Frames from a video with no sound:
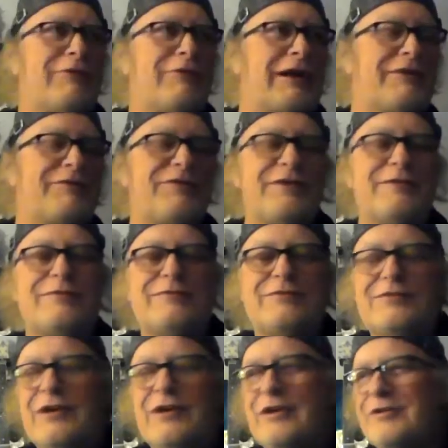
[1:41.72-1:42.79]
wife and
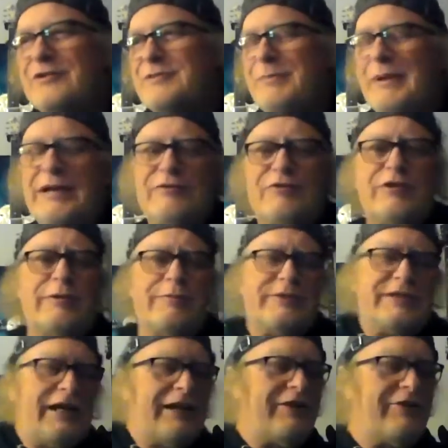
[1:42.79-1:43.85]
daughters bang
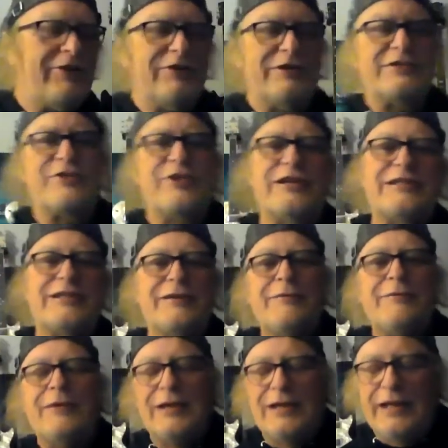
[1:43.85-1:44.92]
drums. I don't know. It's crazy.
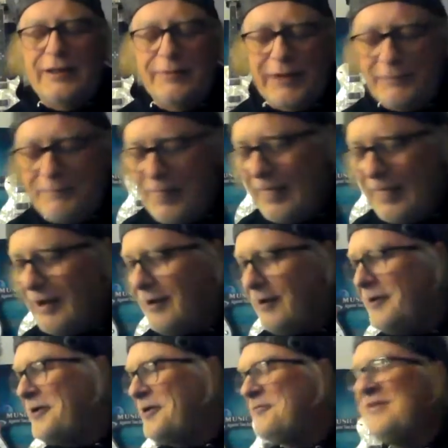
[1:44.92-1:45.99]
Anyway,
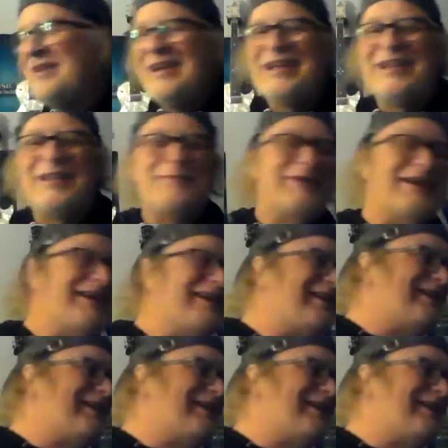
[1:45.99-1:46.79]
let me